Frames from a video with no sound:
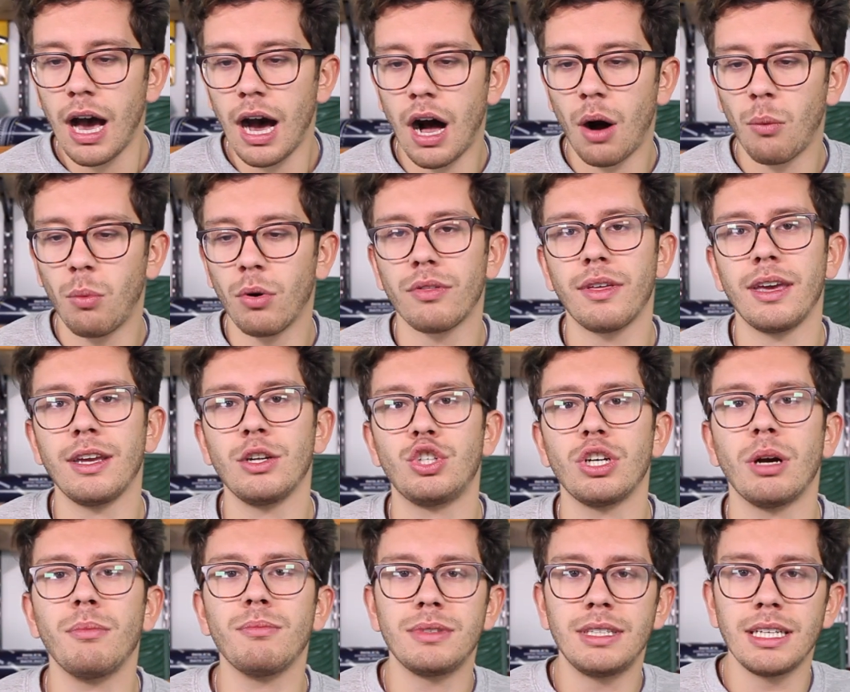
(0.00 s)
uh, where they
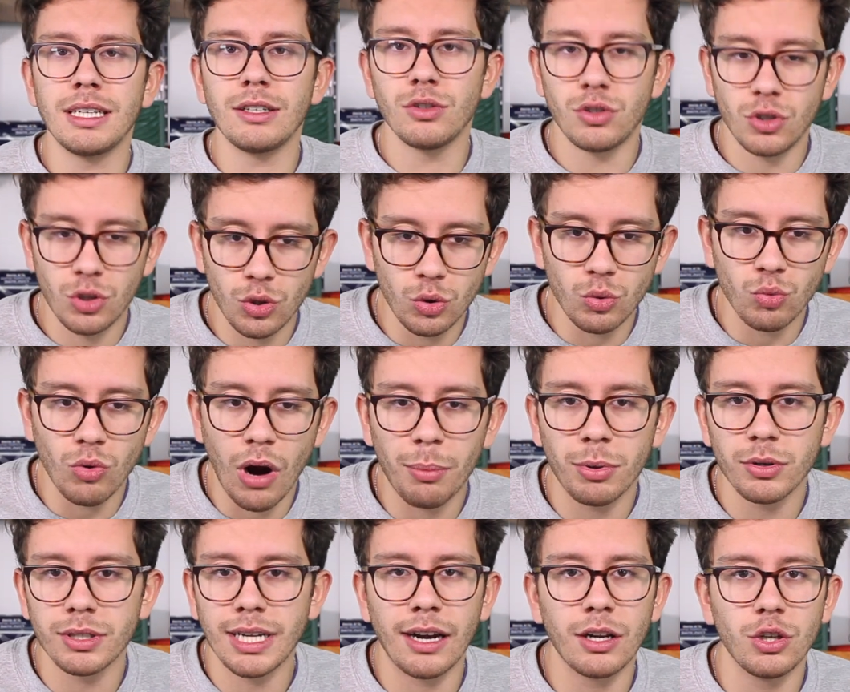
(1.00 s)
jumped into
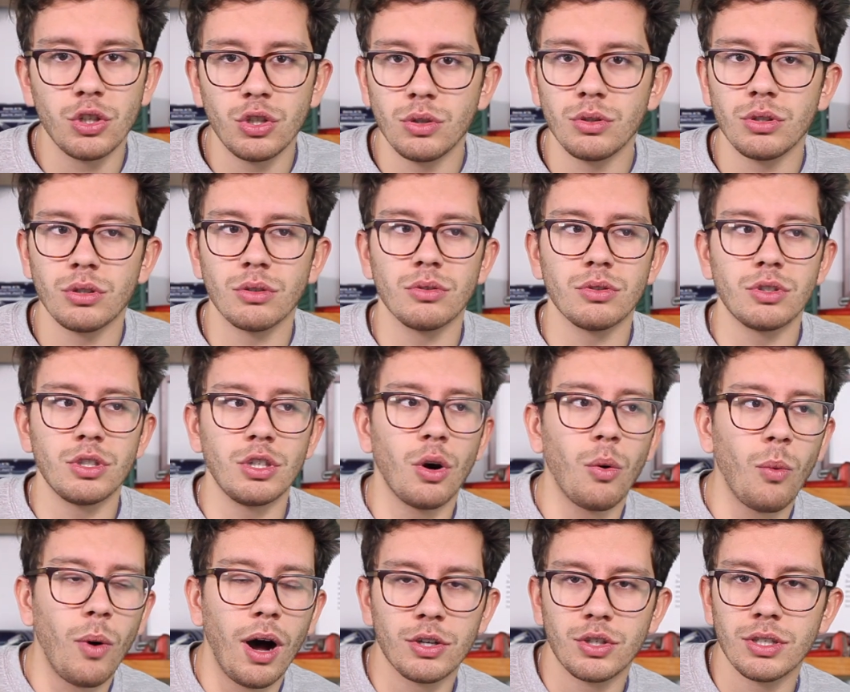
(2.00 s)
Robert Downey Jr.'s, you know,
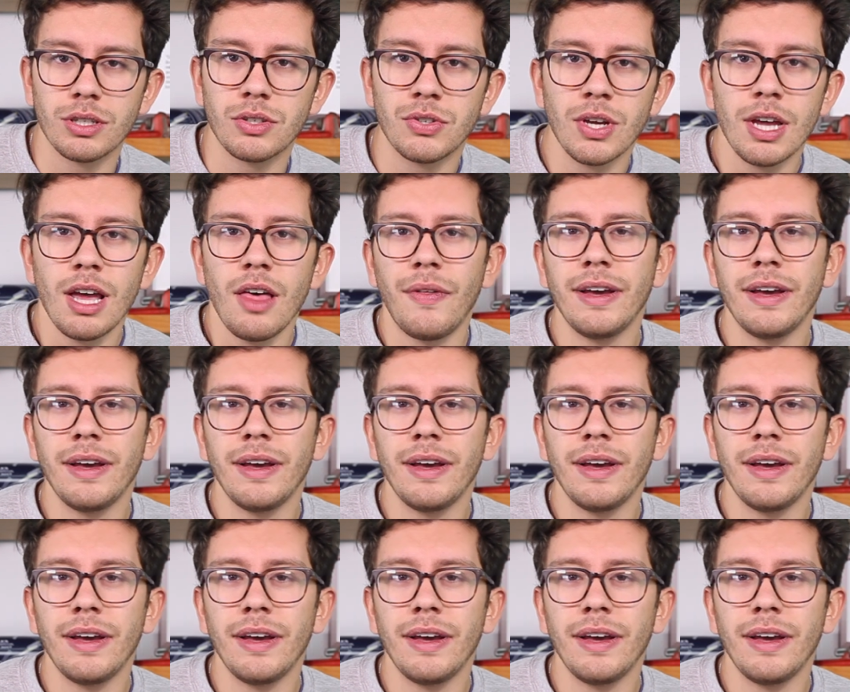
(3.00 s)
watches.